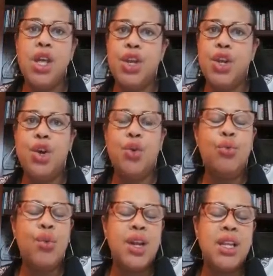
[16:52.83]

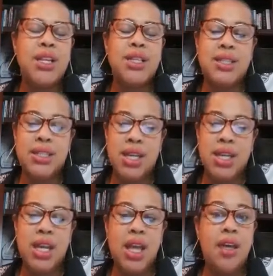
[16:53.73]
really
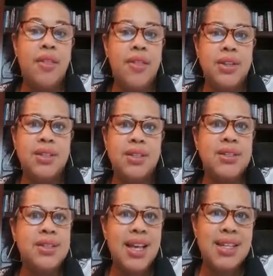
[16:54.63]
see the
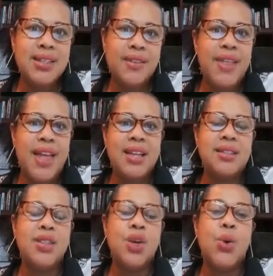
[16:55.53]
success of
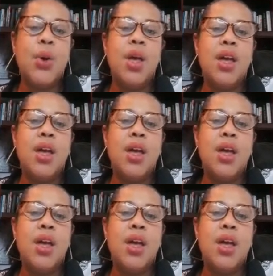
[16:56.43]
that. So